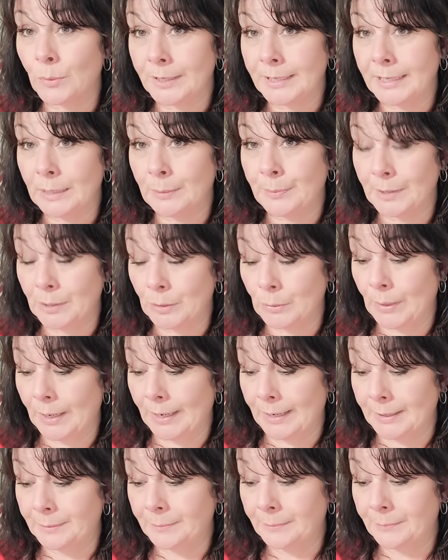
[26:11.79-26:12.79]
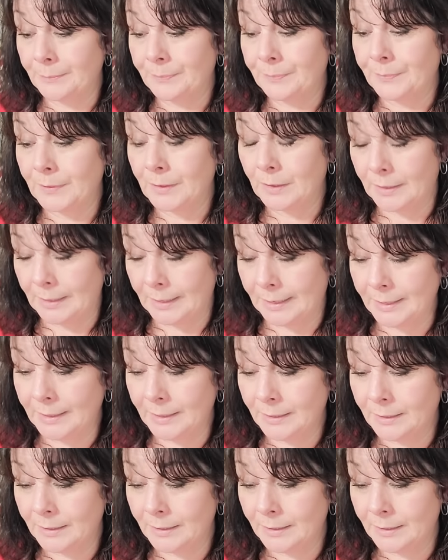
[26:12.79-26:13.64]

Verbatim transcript: keep it away. Okay?